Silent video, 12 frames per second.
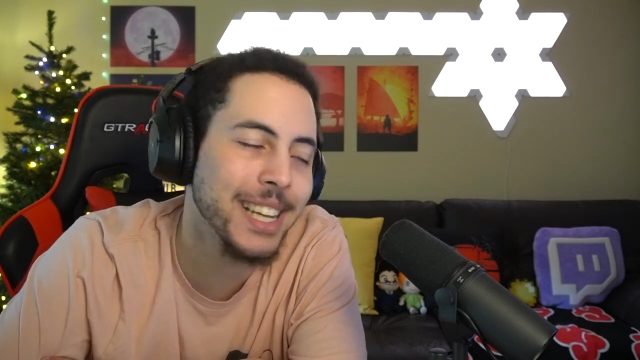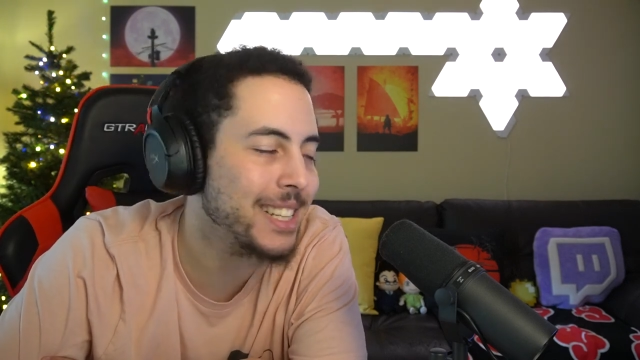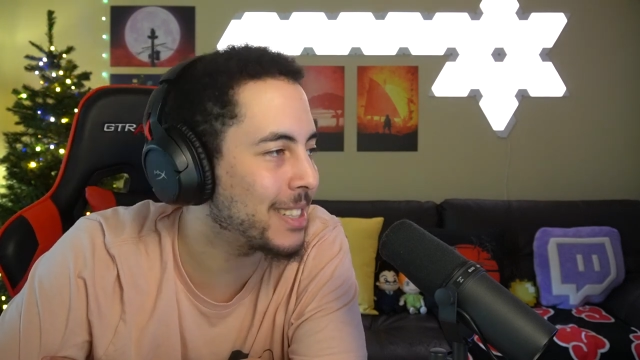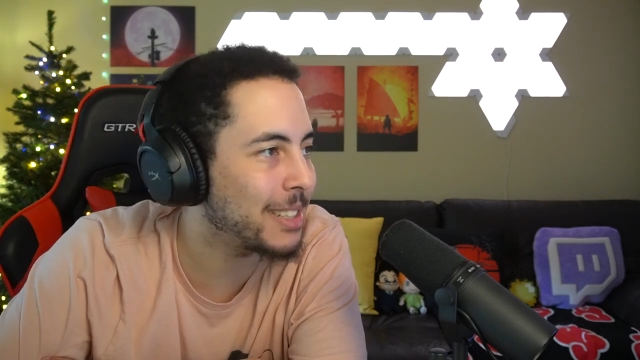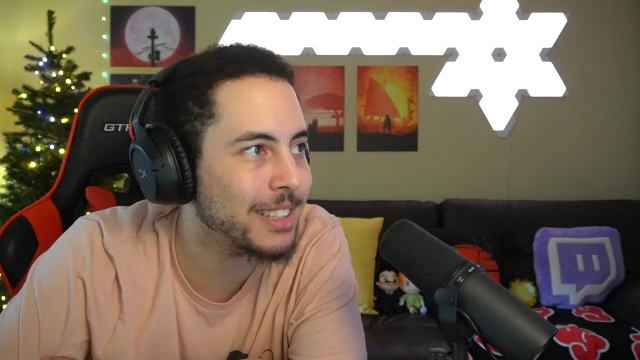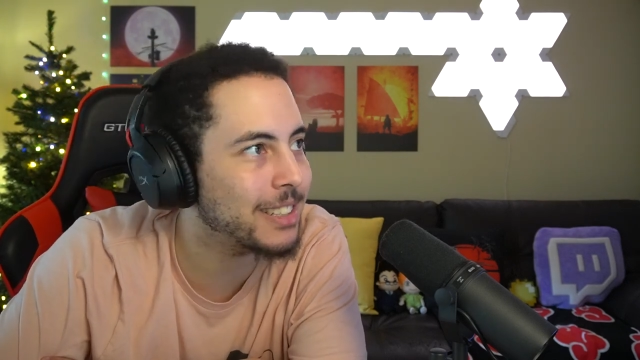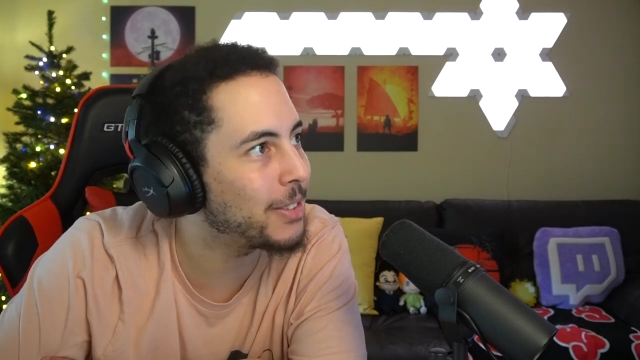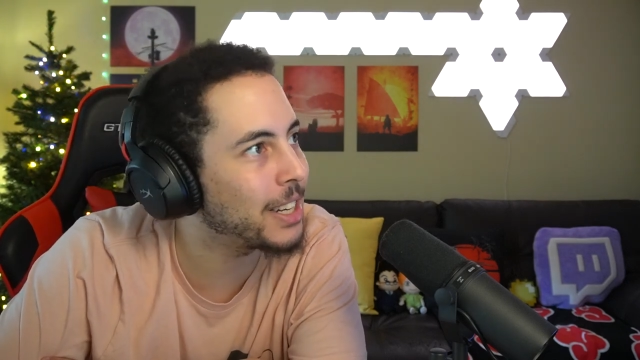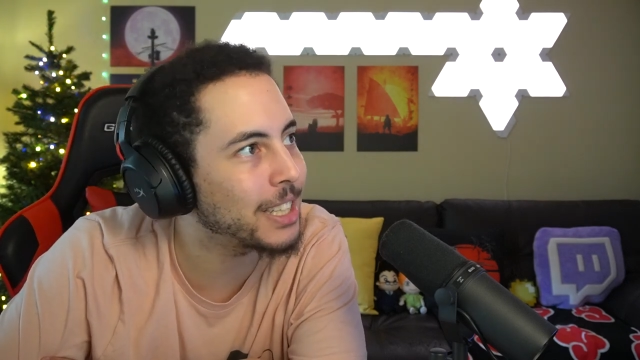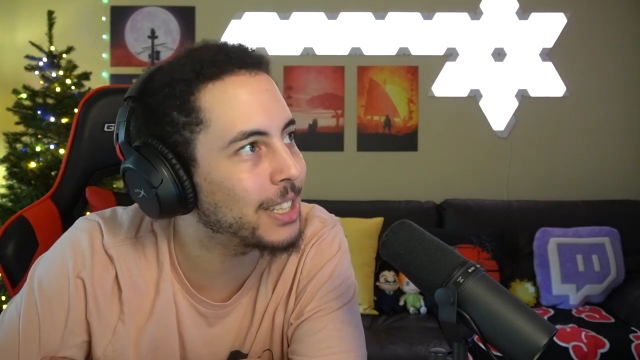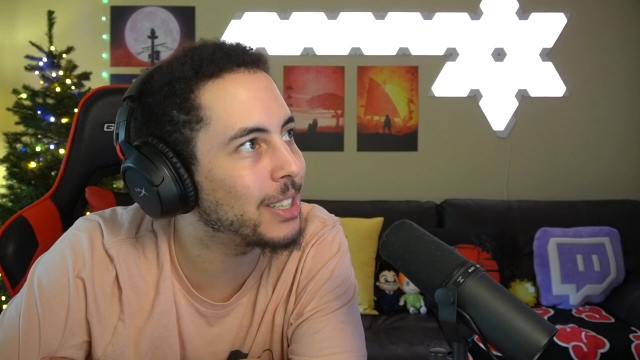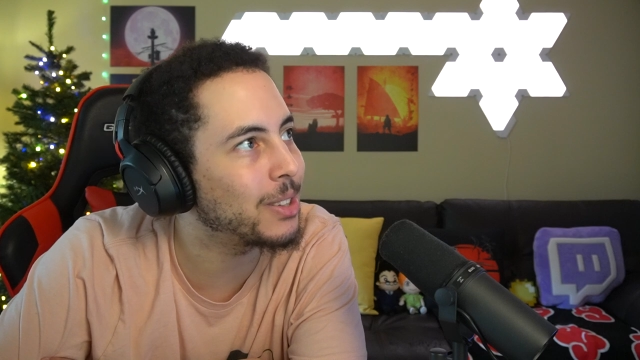That looked
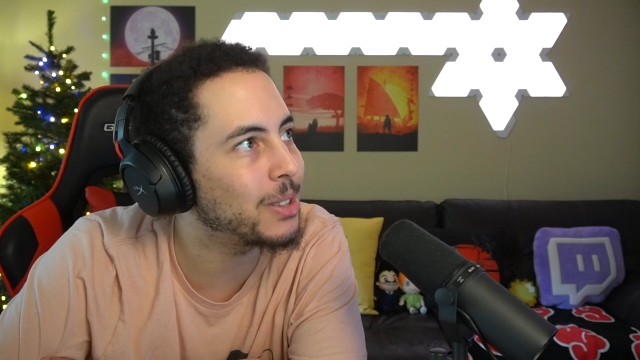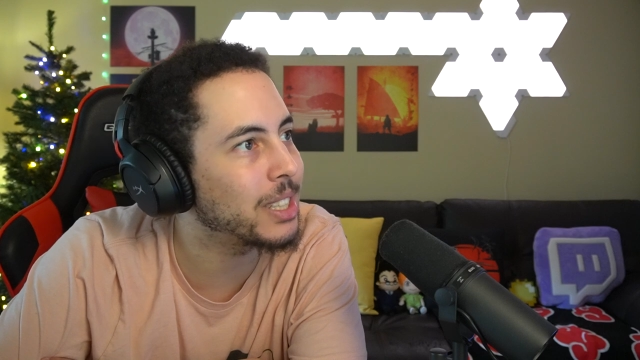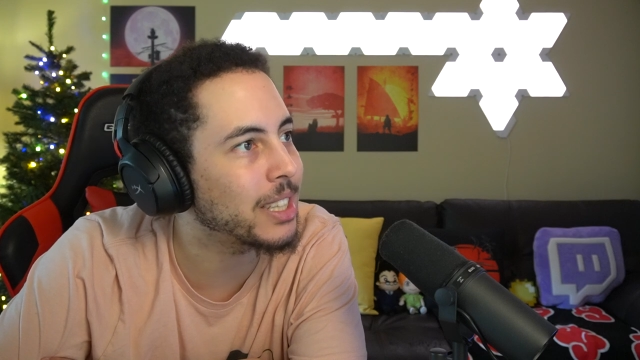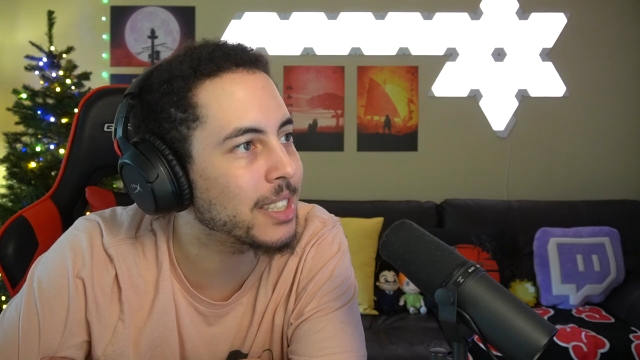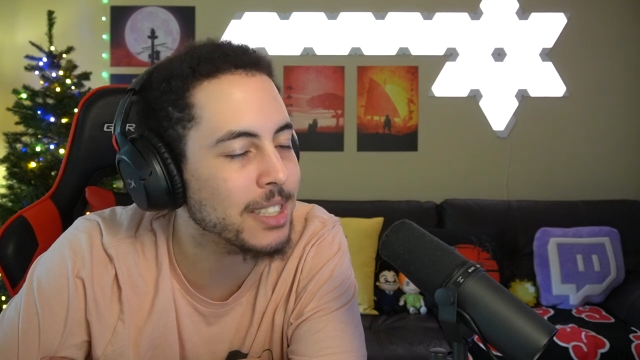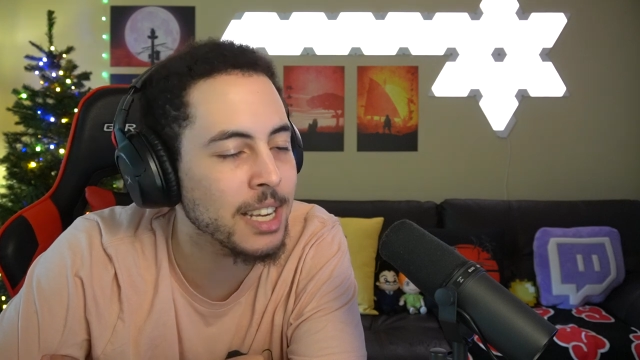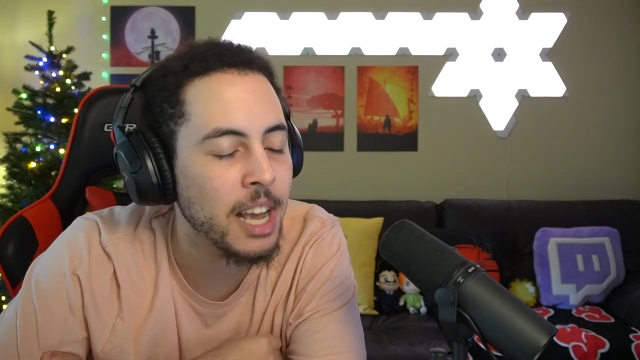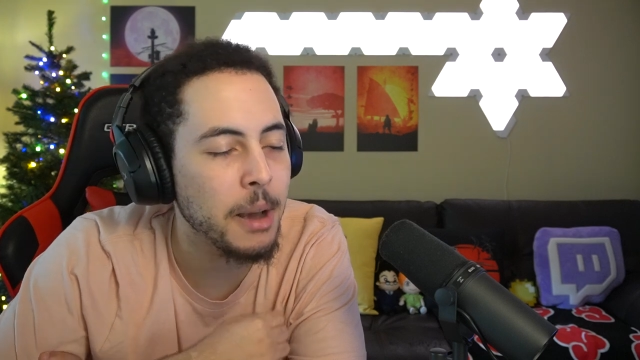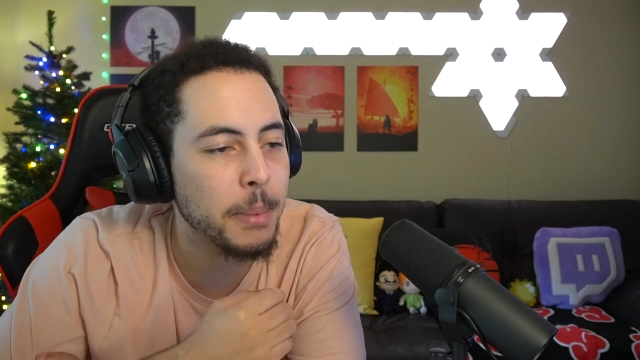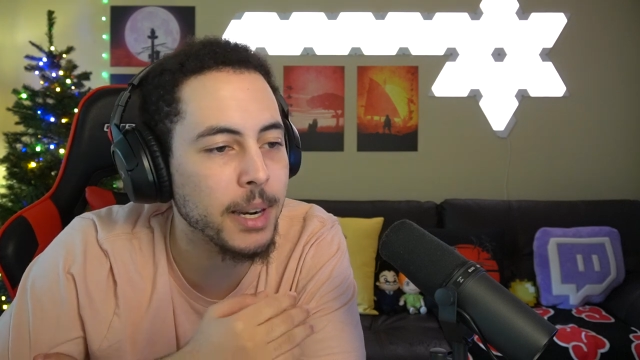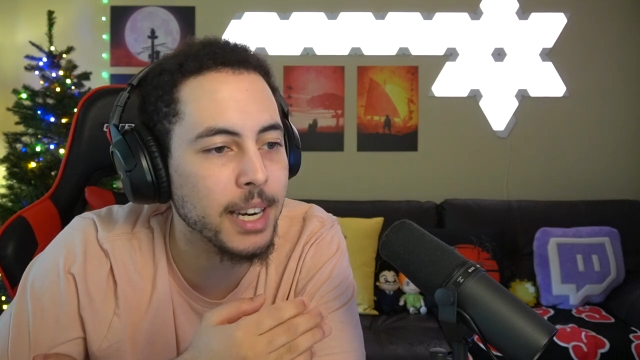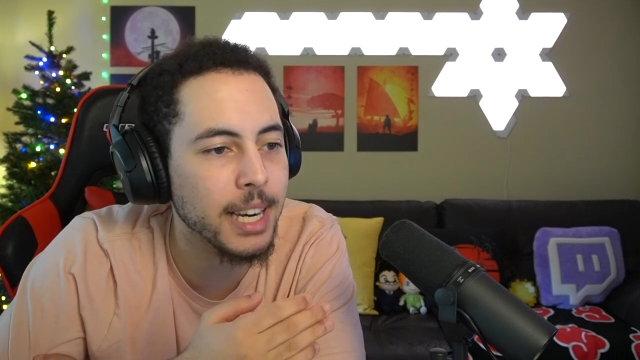fucking good old days.
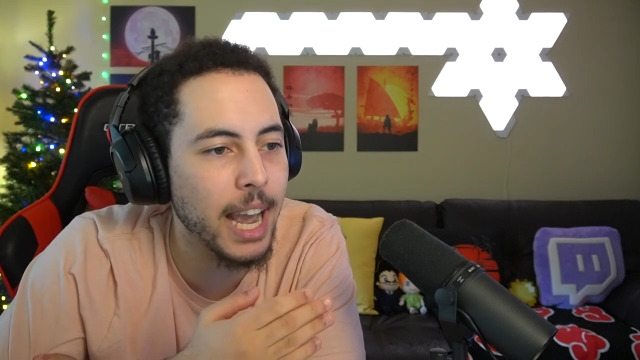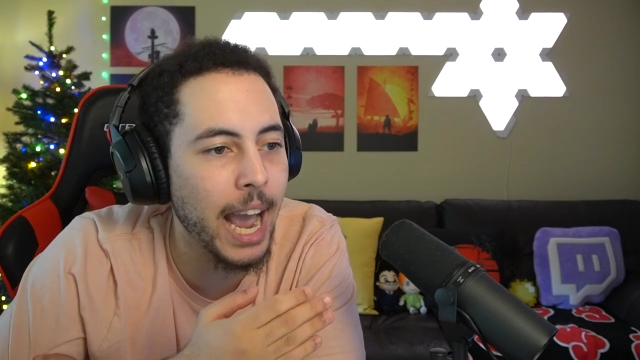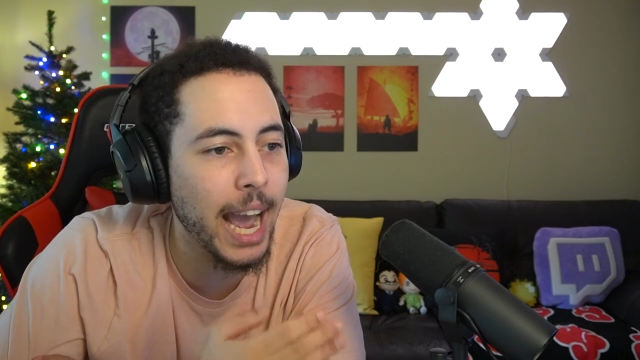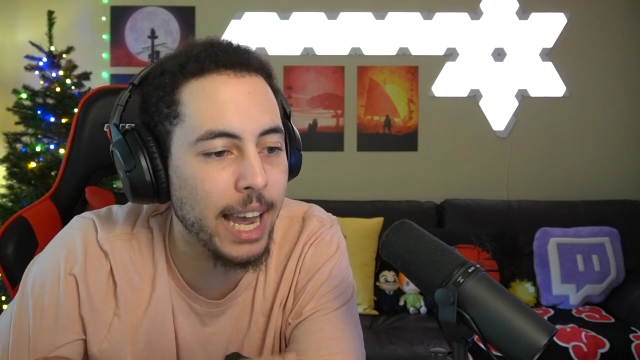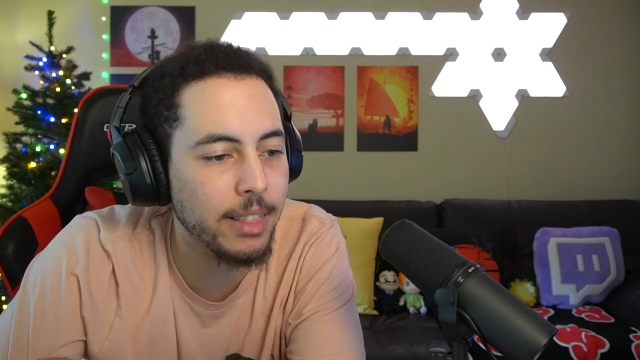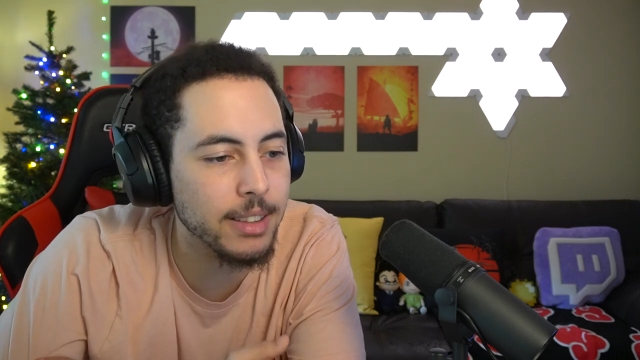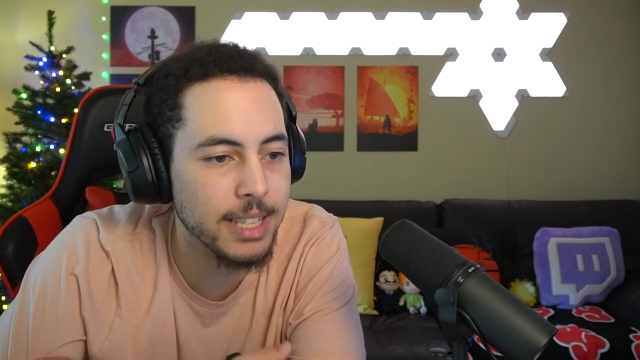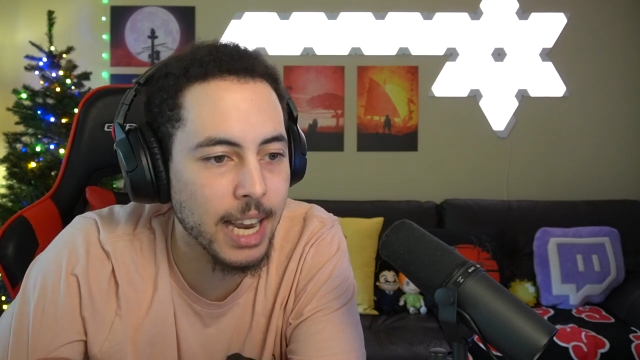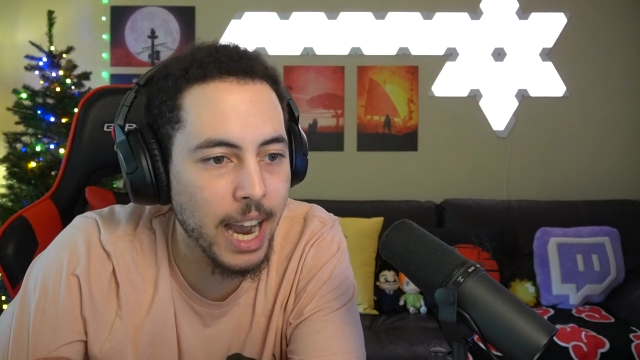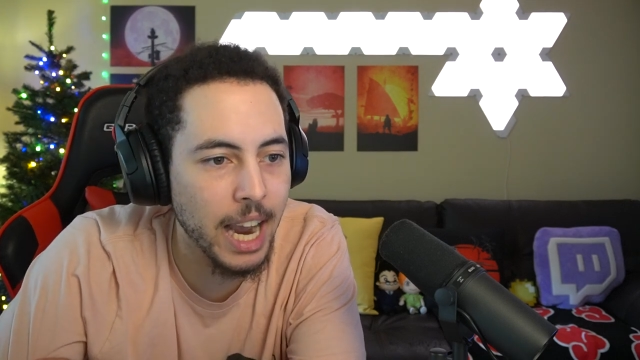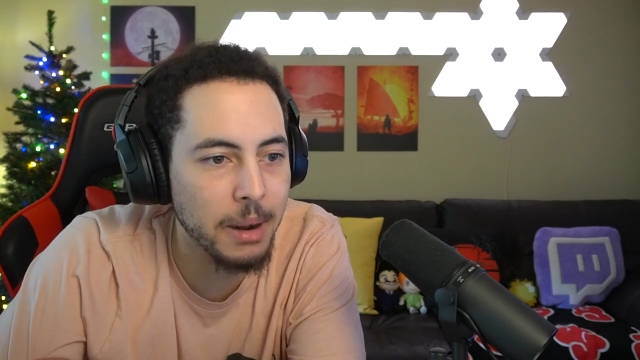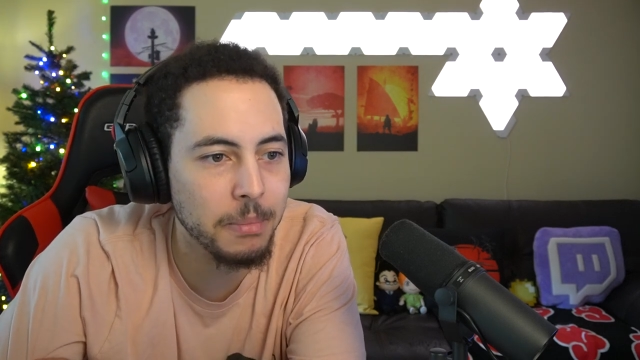But at the
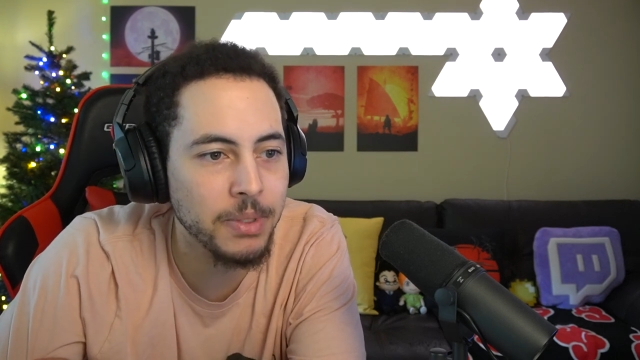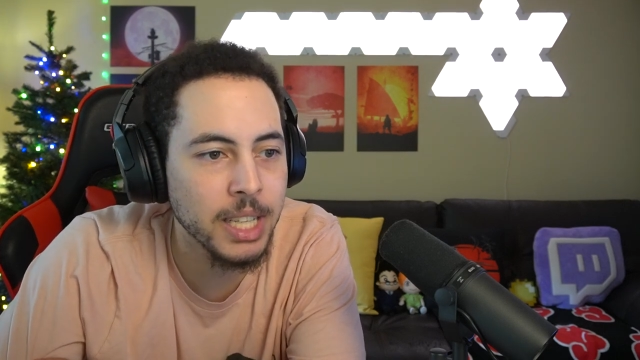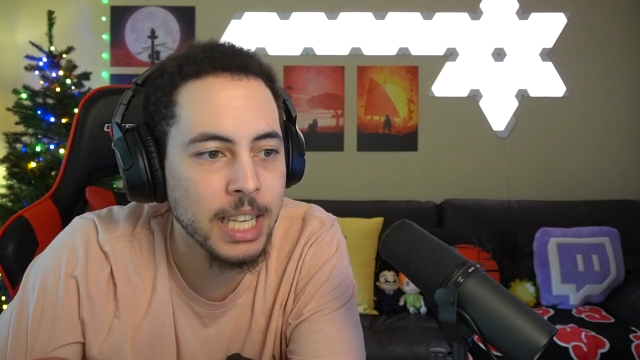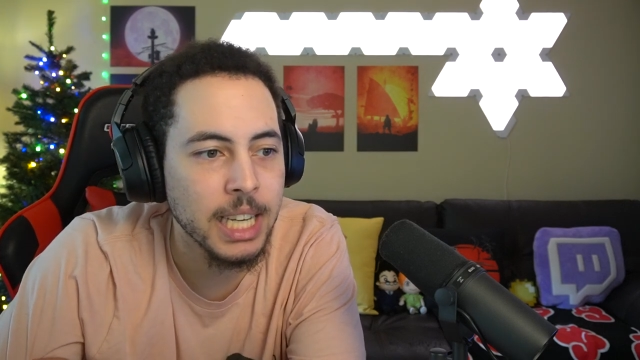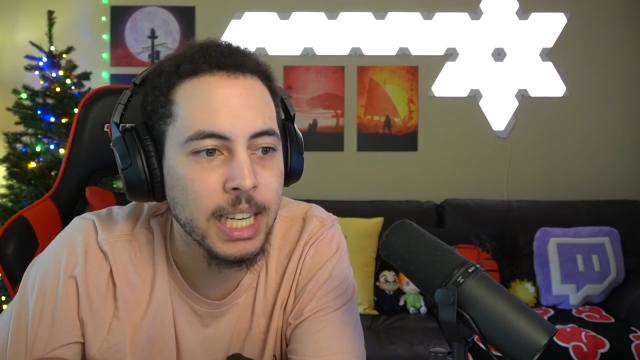time,